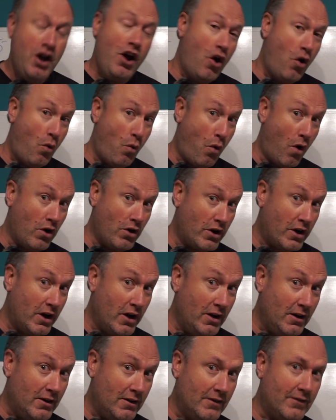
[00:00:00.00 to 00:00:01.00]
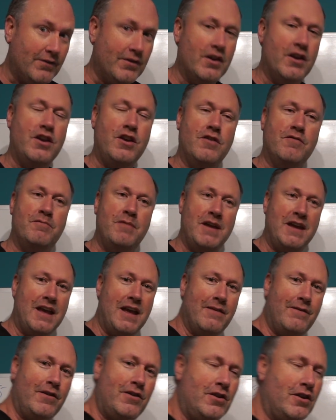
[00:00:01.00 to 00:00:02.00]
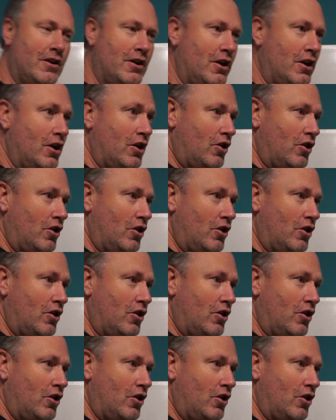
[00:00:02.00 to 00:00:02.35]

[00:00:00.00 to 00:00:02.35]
Wonga that you've been given,